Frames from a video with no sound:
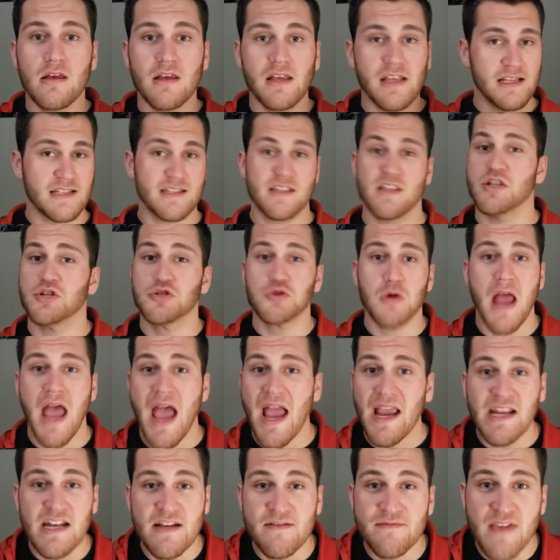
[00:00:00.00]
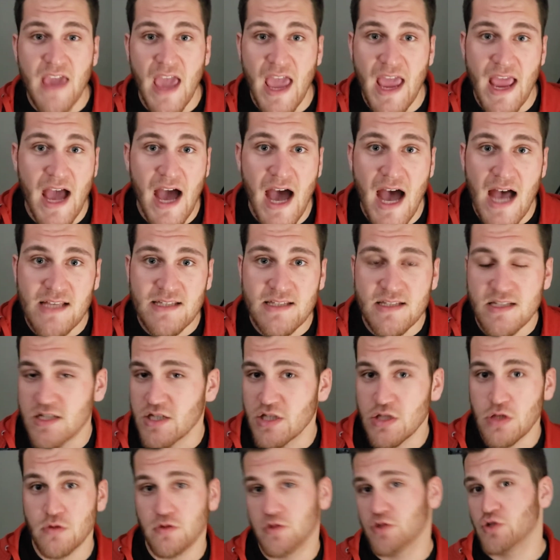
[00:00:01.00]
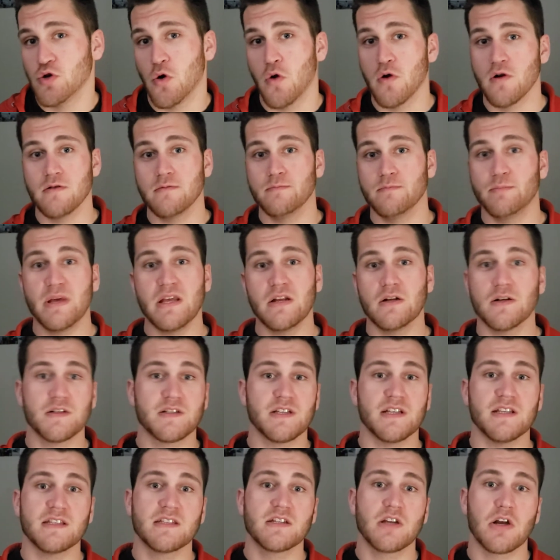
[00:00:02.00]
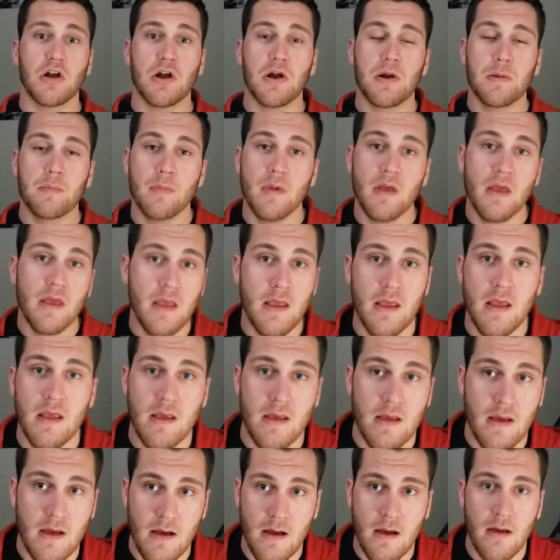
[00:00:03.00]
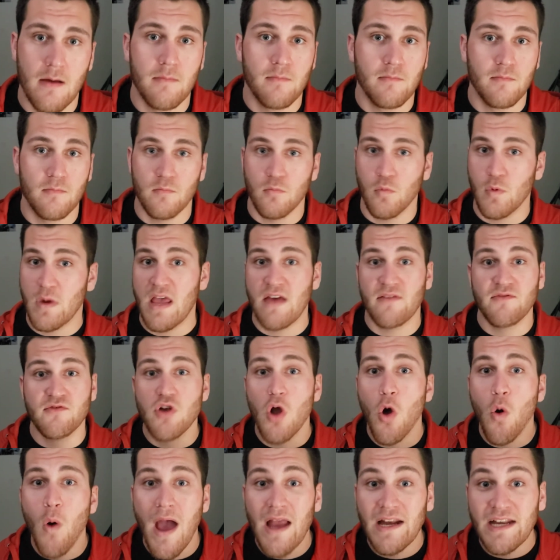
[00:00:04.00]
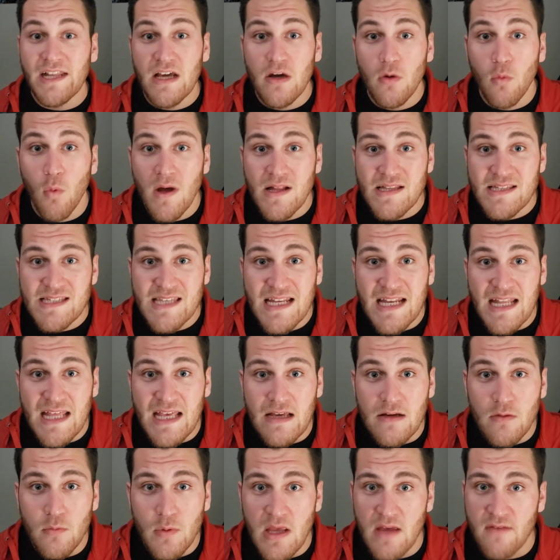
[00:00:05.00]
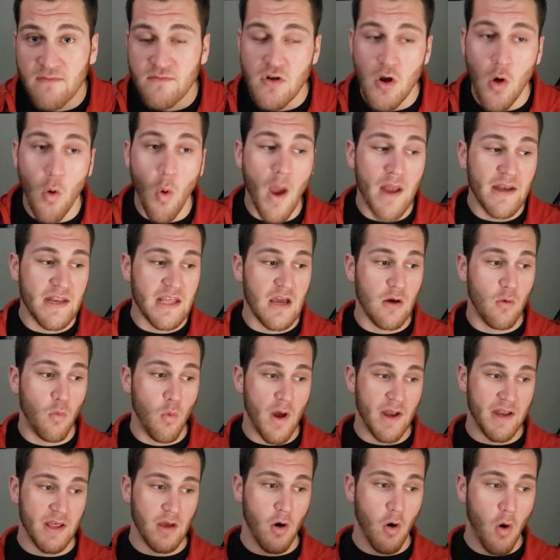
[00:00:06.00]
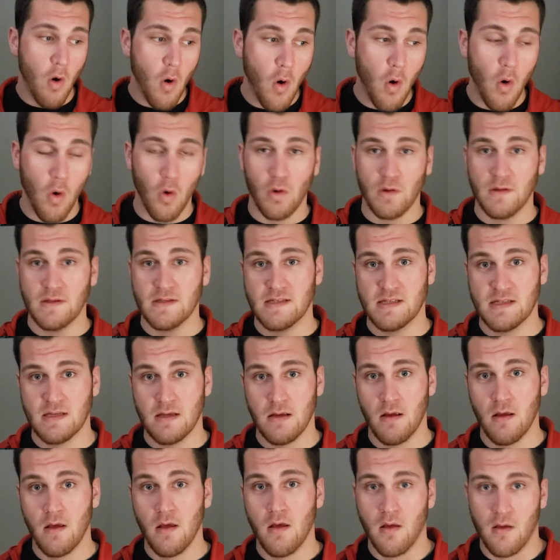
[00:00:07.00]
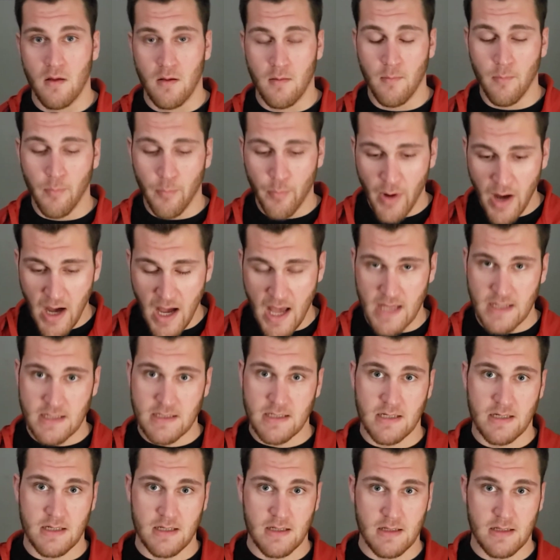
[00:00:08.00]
is the dragon of chaos, to use Jordan Peterson's term. We have no idea what's in it. We have no idea what it holds, but